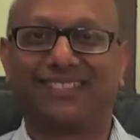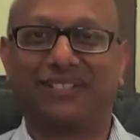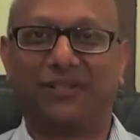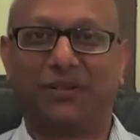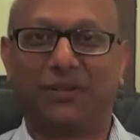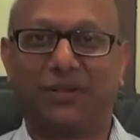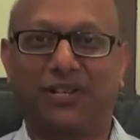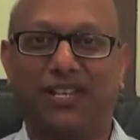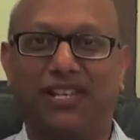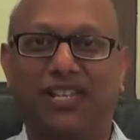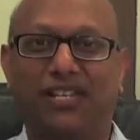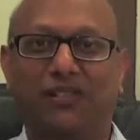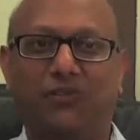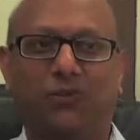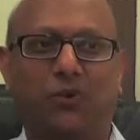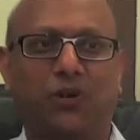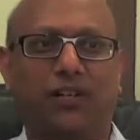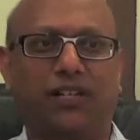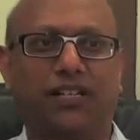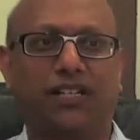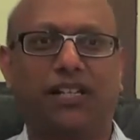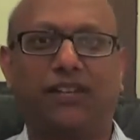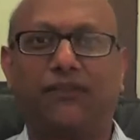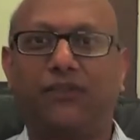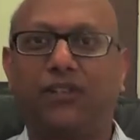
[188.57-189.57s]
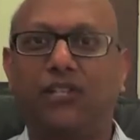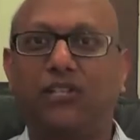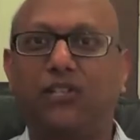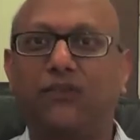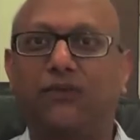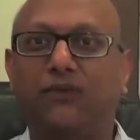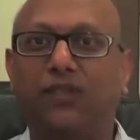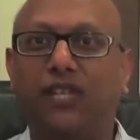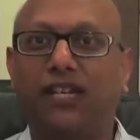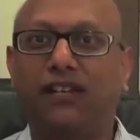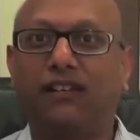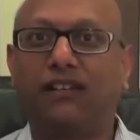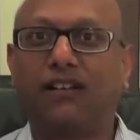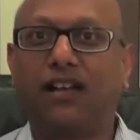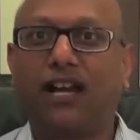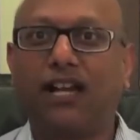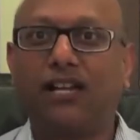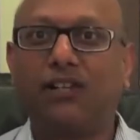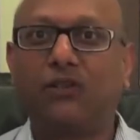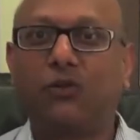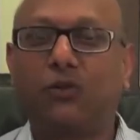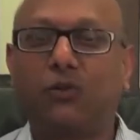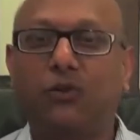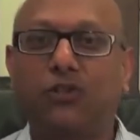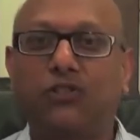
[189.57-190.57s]
Okay, so on an average, if there are
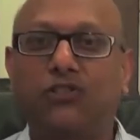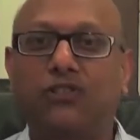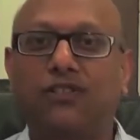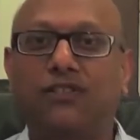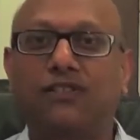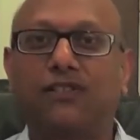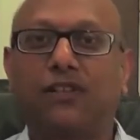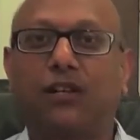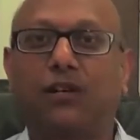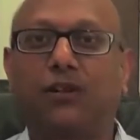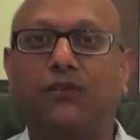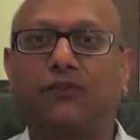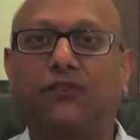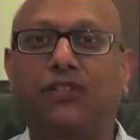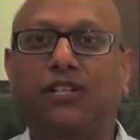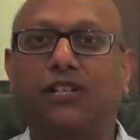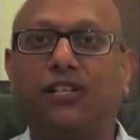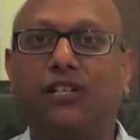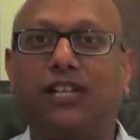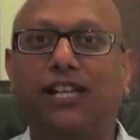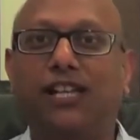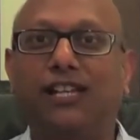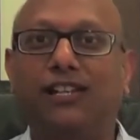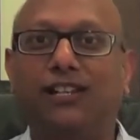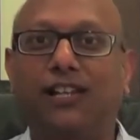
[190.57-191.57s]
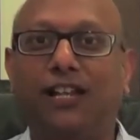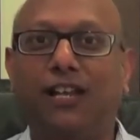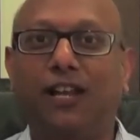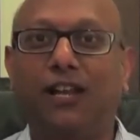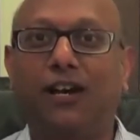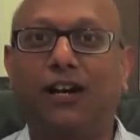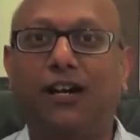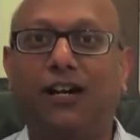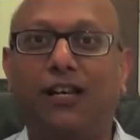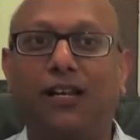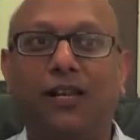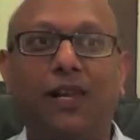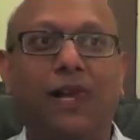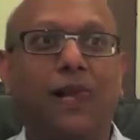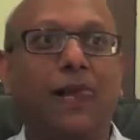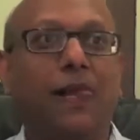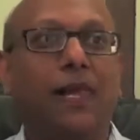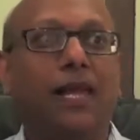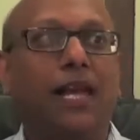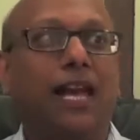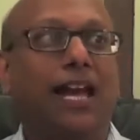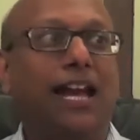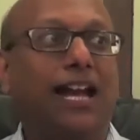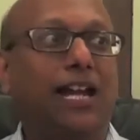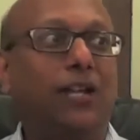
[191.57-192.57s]
9 questions out of 30 in LR,
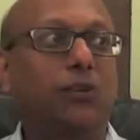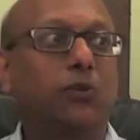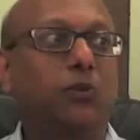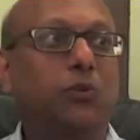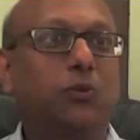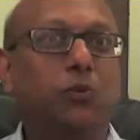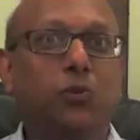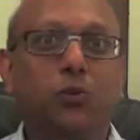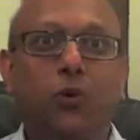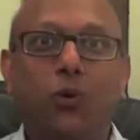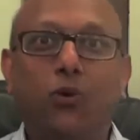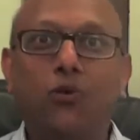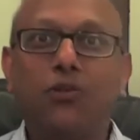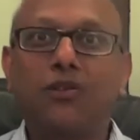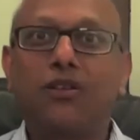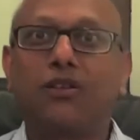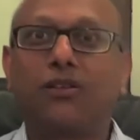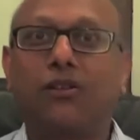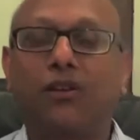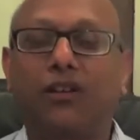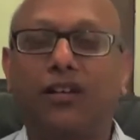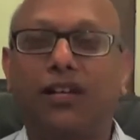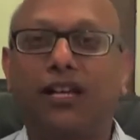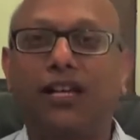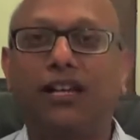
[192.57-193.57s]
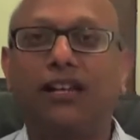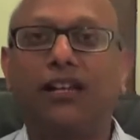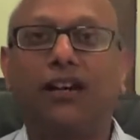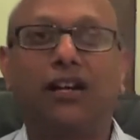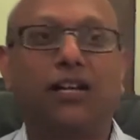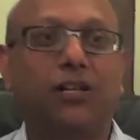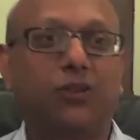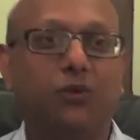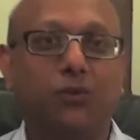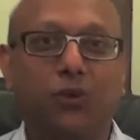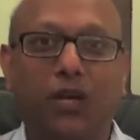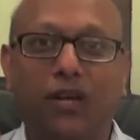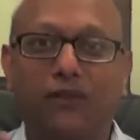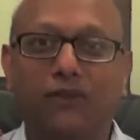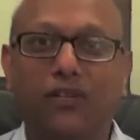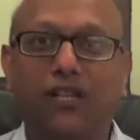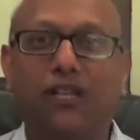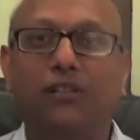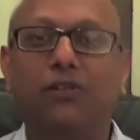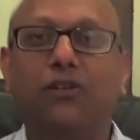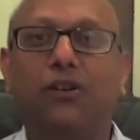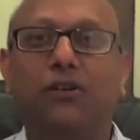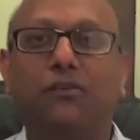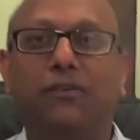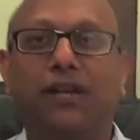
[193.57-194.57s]
and you know your LR, you have
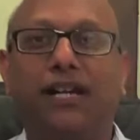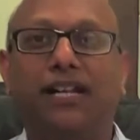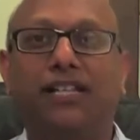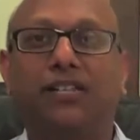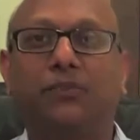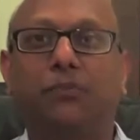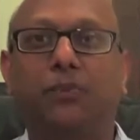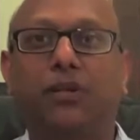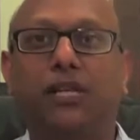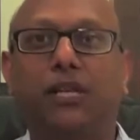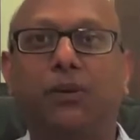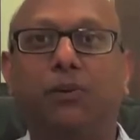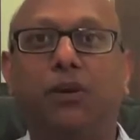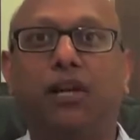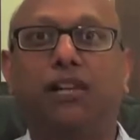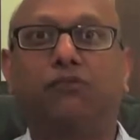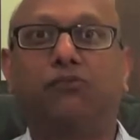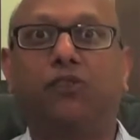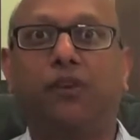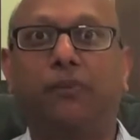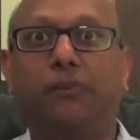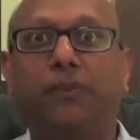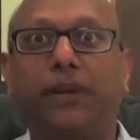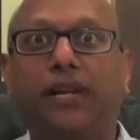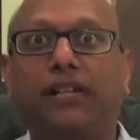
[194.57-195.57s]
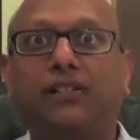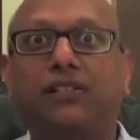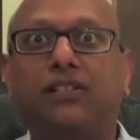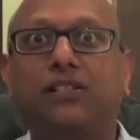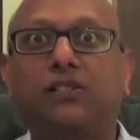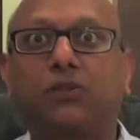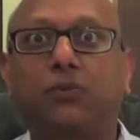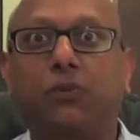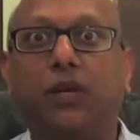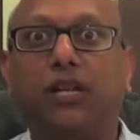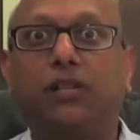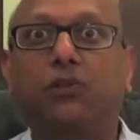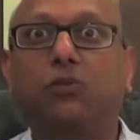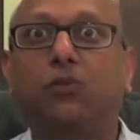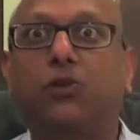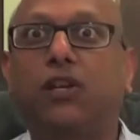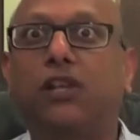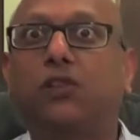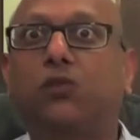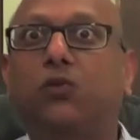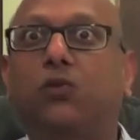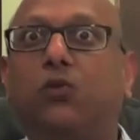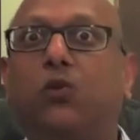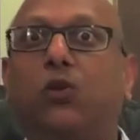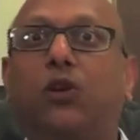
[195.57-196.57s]
done your maths pretty well, you have practiced well, you
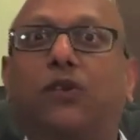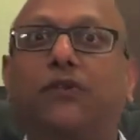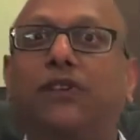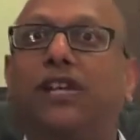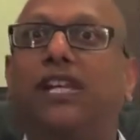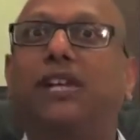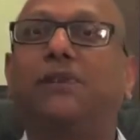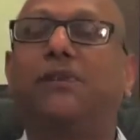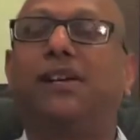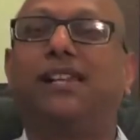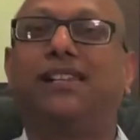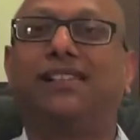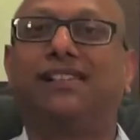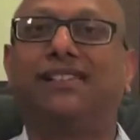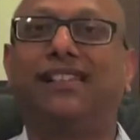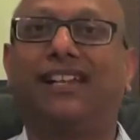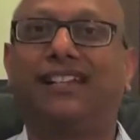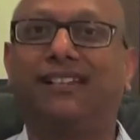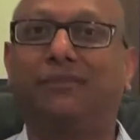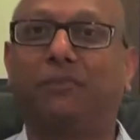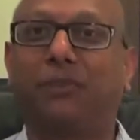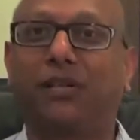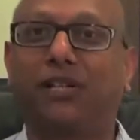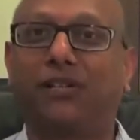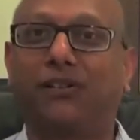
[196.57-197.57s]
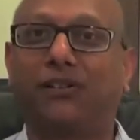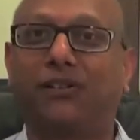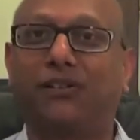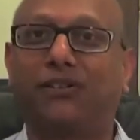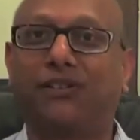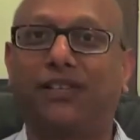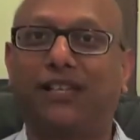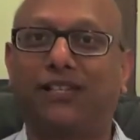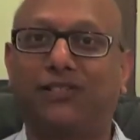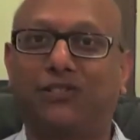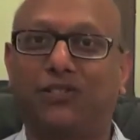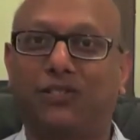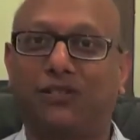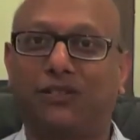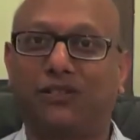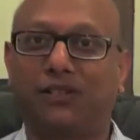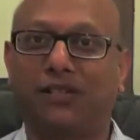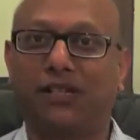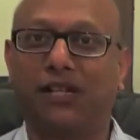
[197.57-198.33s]
can score very well in that particular section.